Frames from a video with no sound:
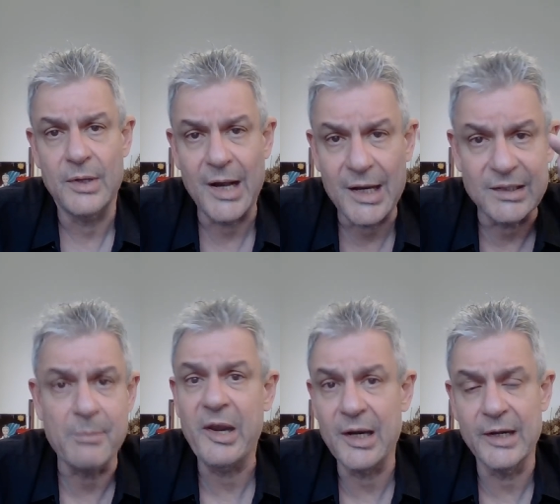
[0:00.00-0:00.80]

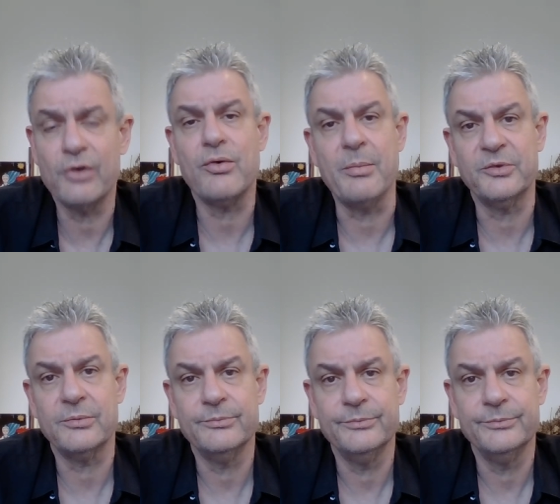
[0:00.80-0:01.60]
academically corrupt,
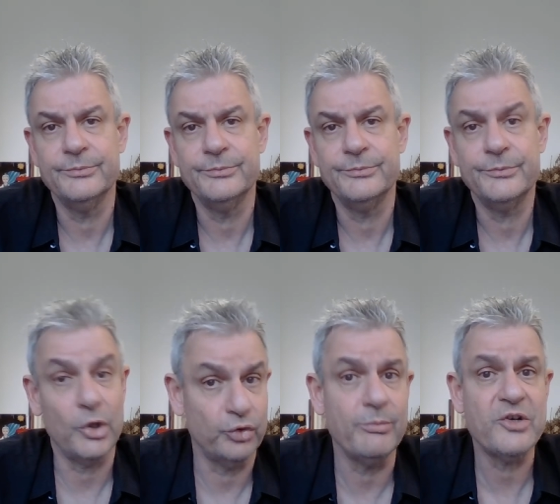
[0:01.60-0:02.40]

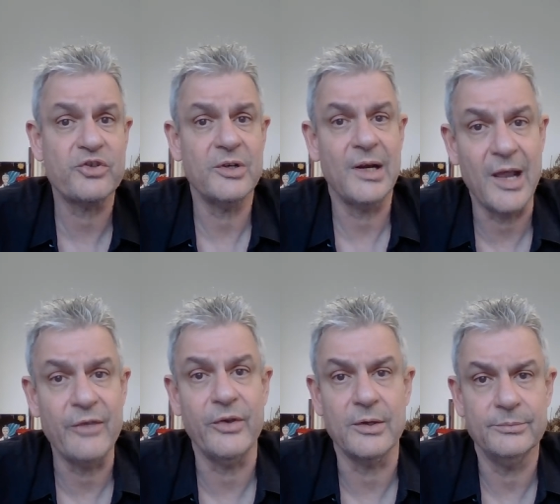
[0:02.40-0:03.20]
not to mention
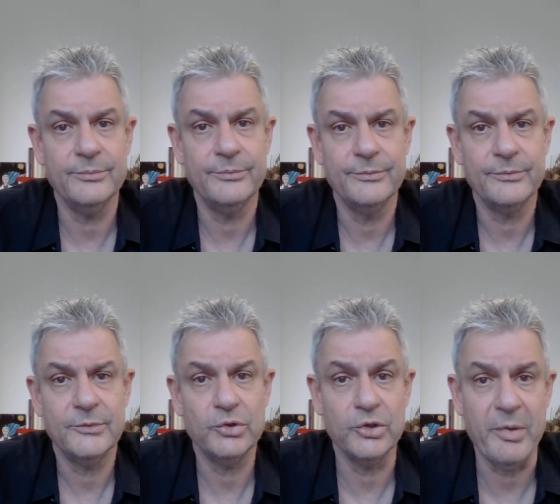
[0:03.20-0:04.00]
unethical
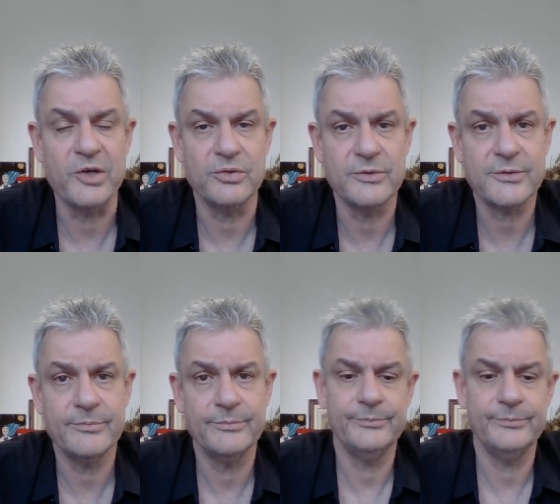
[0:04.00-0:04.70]
to the patients.